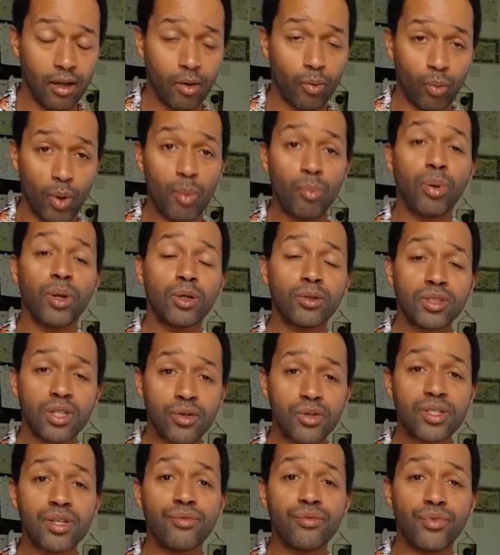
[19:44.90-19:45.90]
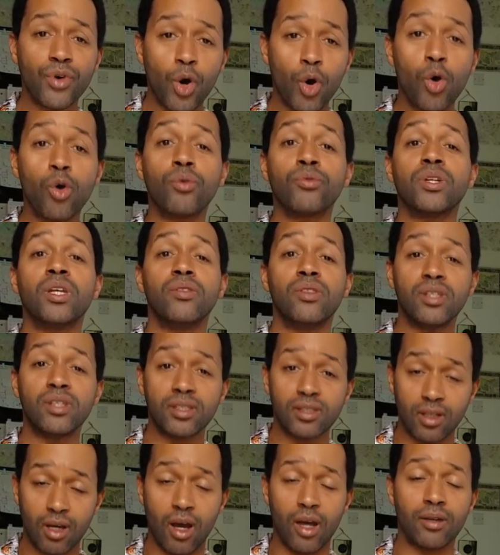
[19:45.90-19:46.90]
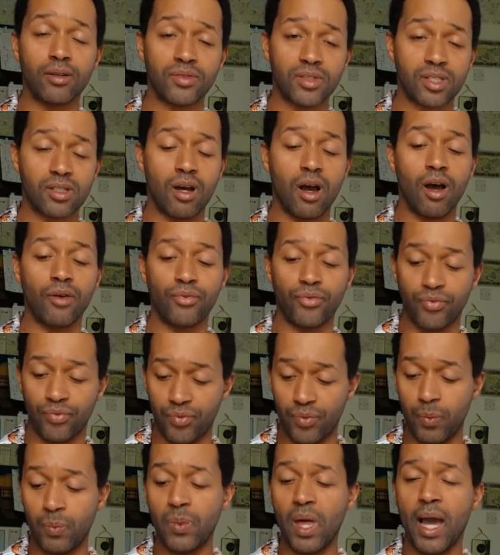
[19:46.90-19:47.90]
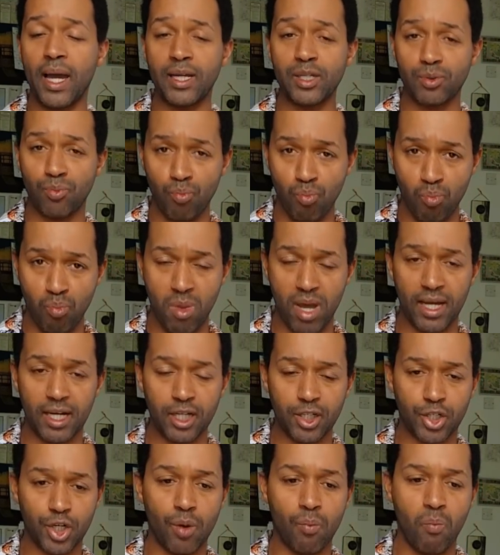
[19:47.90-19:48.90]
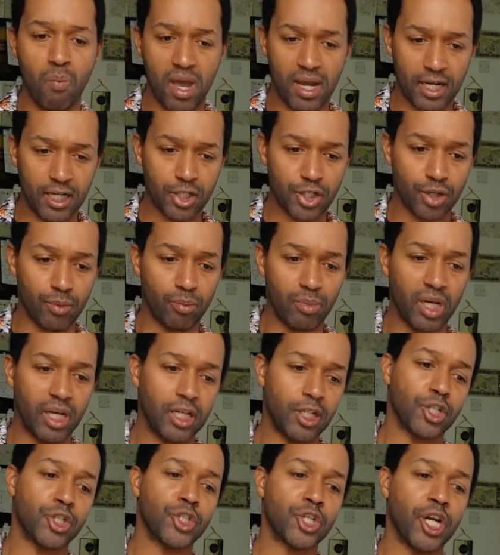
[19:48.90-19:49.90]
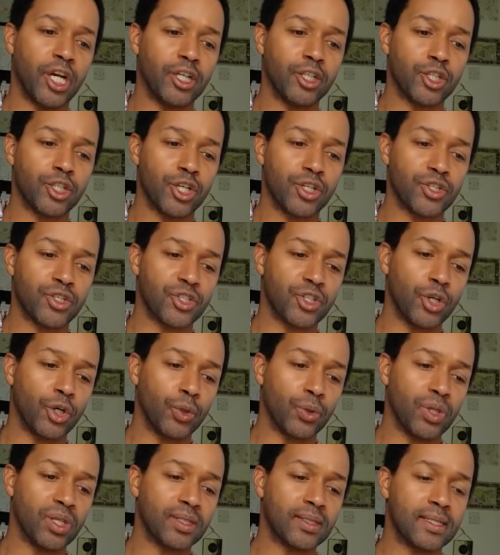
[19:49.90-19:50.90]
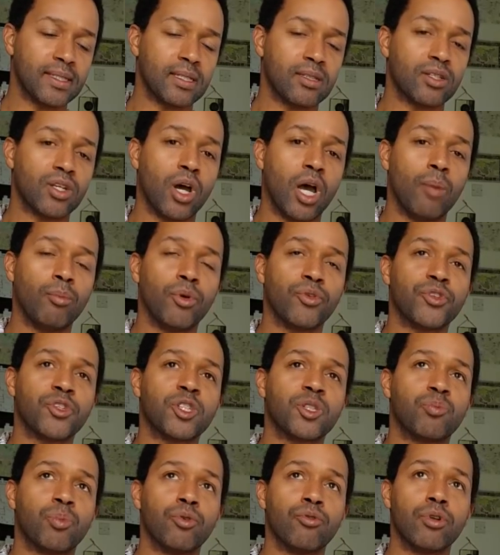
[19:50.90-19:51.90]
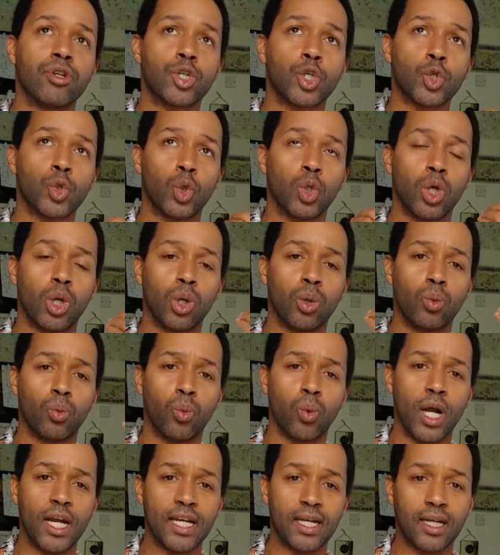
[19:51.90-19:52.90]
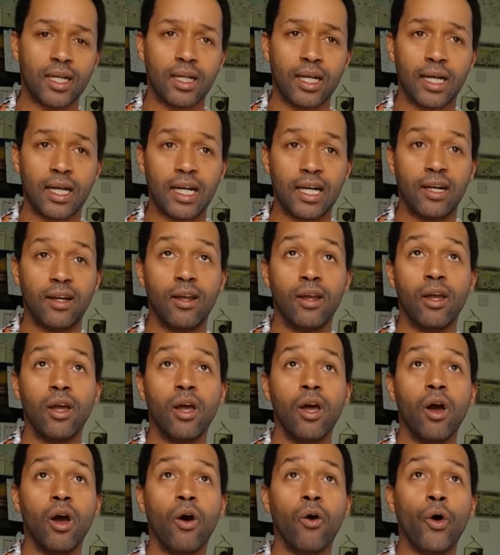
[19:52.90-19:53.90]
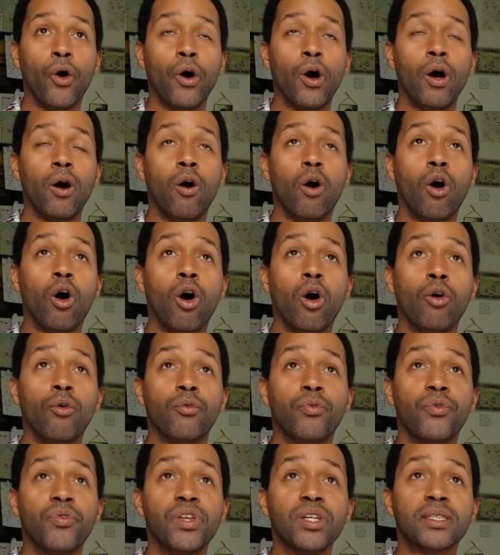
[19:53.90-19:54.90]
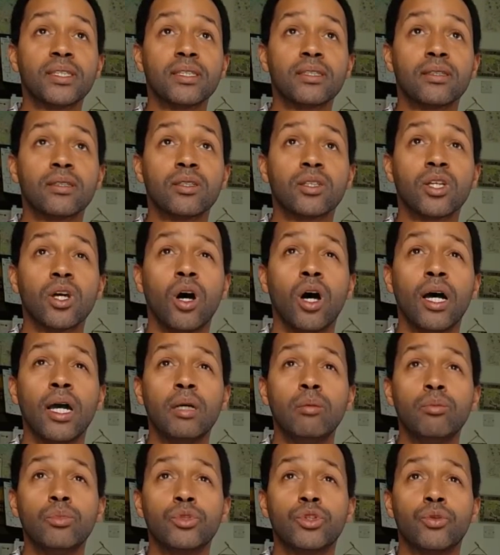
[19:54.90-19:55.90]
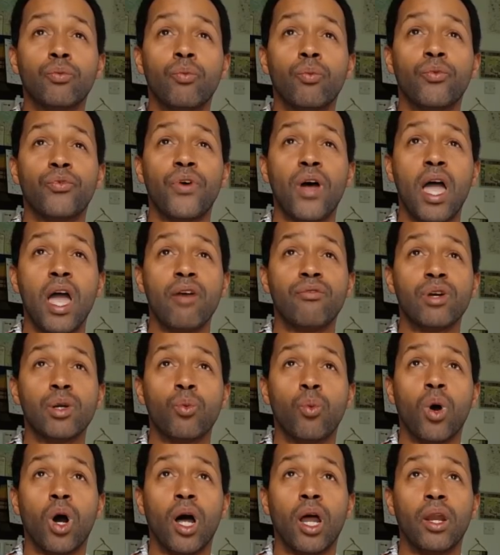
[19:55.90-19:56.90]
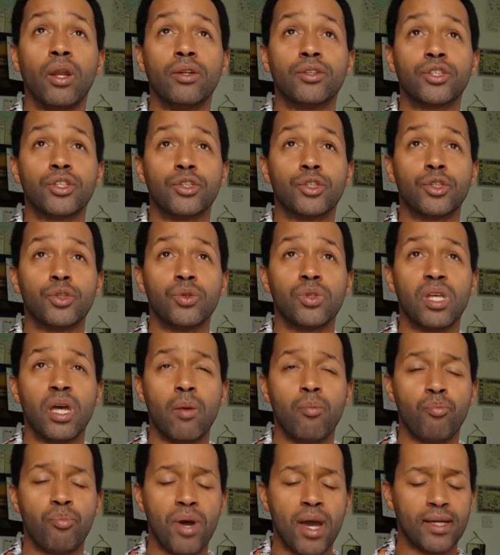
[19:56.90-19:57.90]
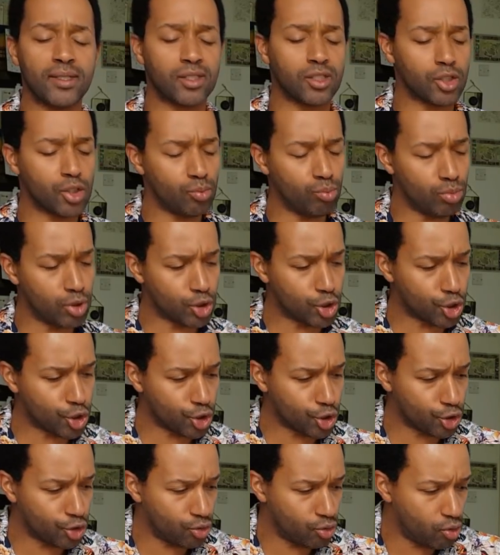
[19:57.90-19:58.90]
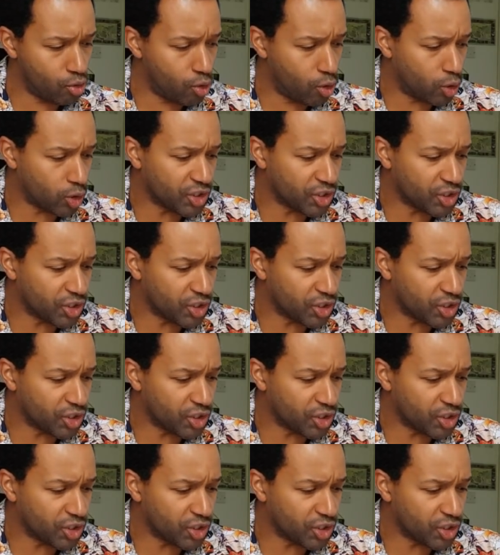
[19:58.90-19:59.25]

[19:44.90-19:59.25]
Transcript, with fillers: when Pluto's involved in this kind of stuff, that is major, major, major changes. So this is the time of spiritual awakening. This is the time for everyone to do their best to mature